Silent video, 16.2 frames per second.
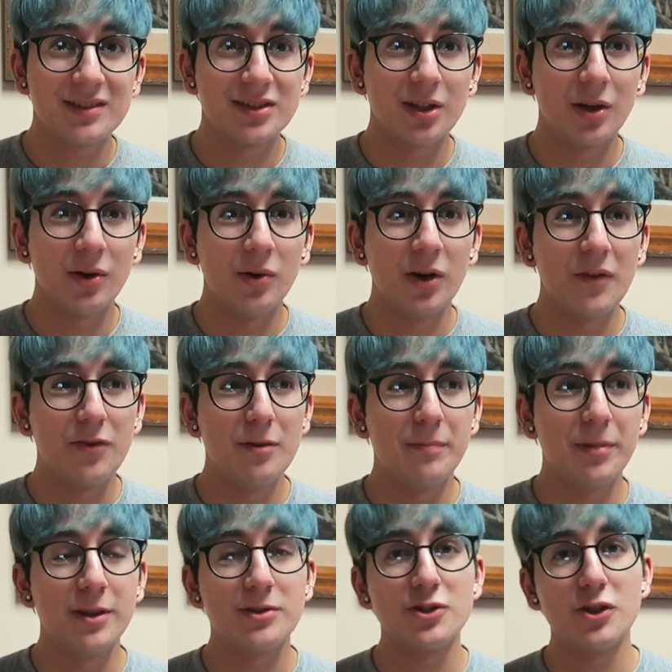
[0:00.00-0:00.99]
So if you
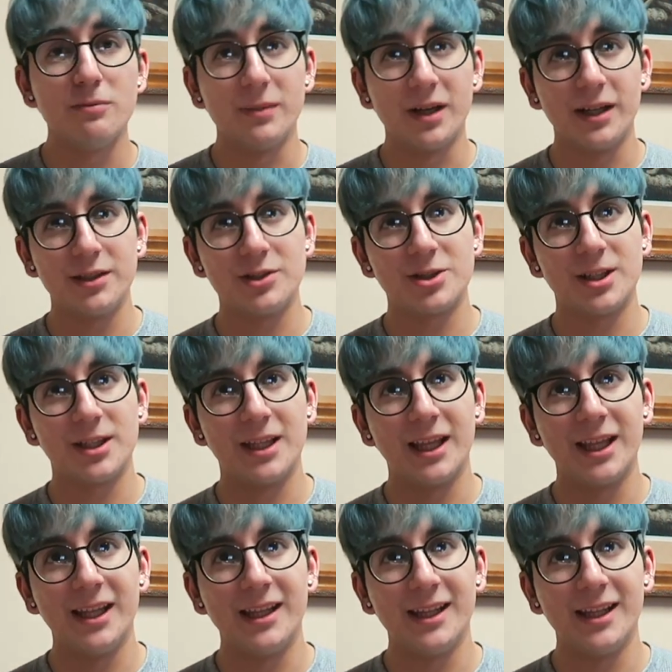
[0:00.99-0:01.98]
put too much,
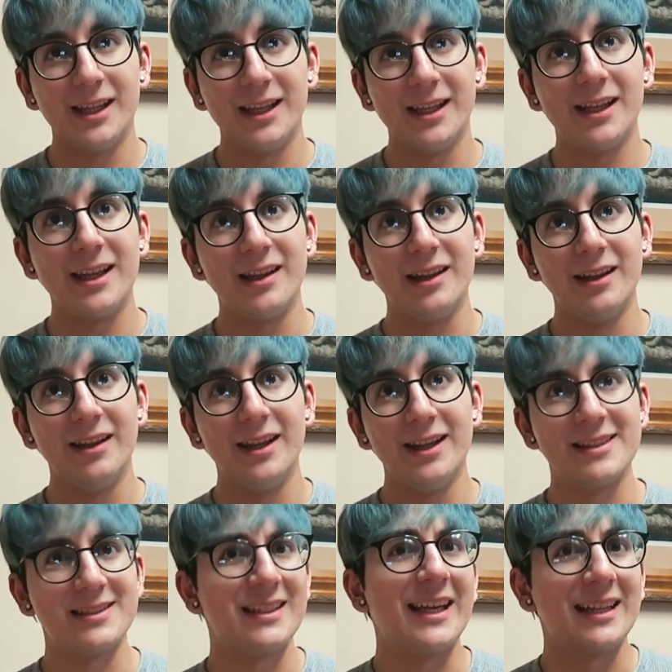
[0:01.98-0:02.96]
then it
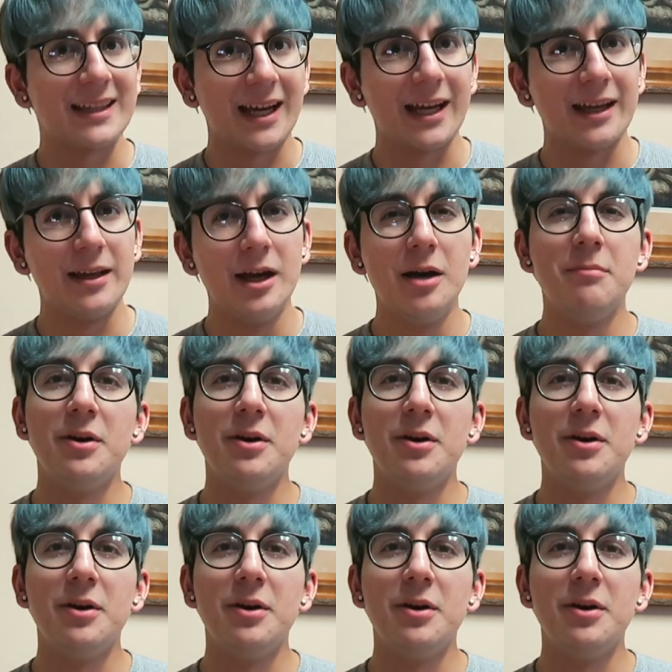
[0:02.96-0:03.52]
is like that.